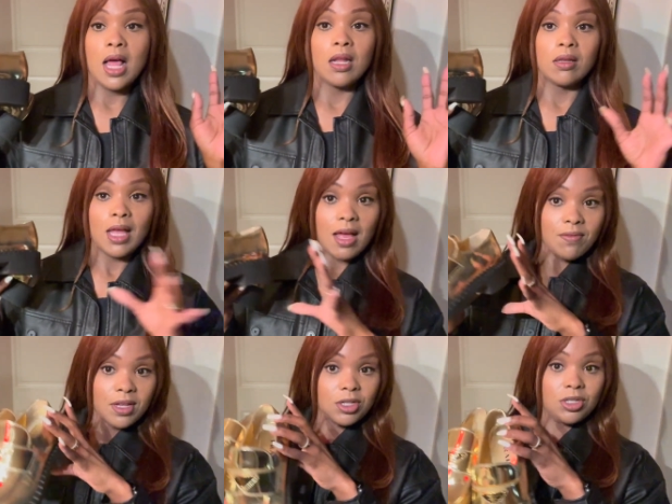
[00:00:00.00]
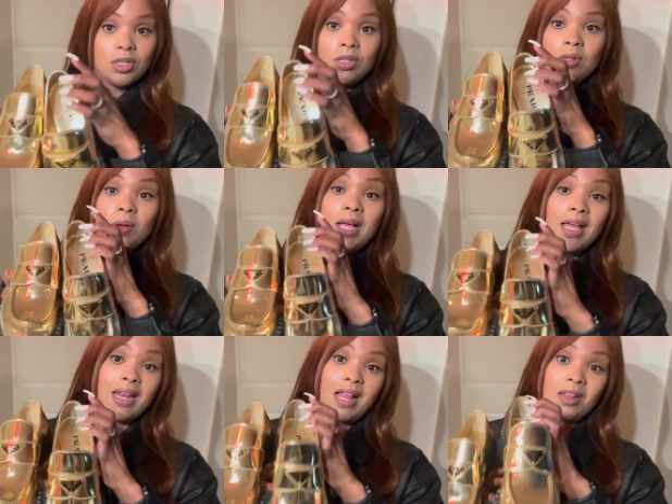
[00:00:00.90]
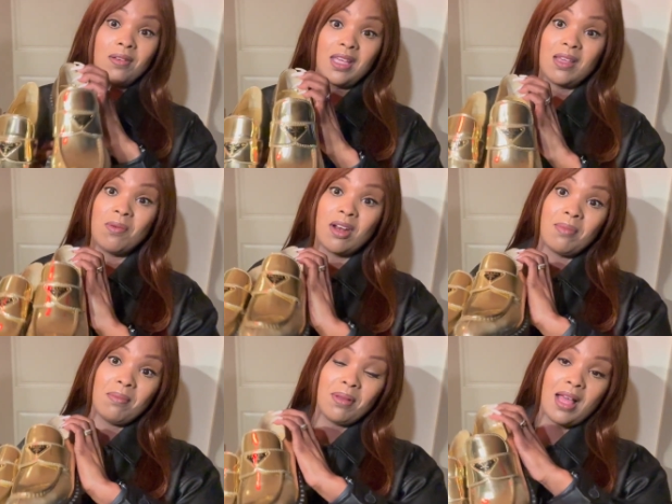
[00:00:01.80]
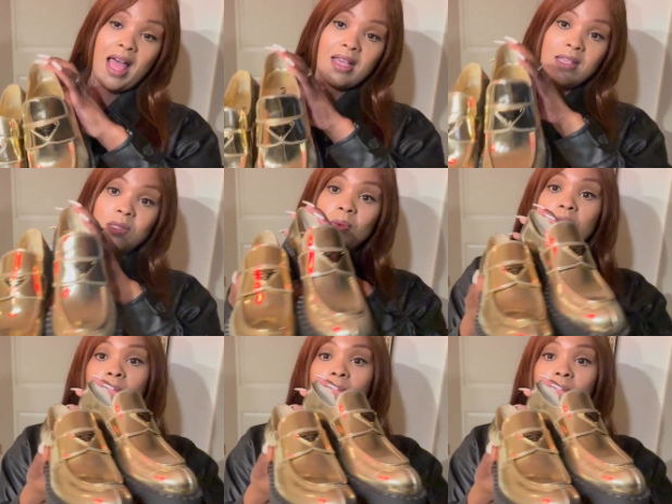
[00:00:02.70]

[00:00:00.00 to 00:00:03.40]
Love this shoe. And I low-key want them in black as well,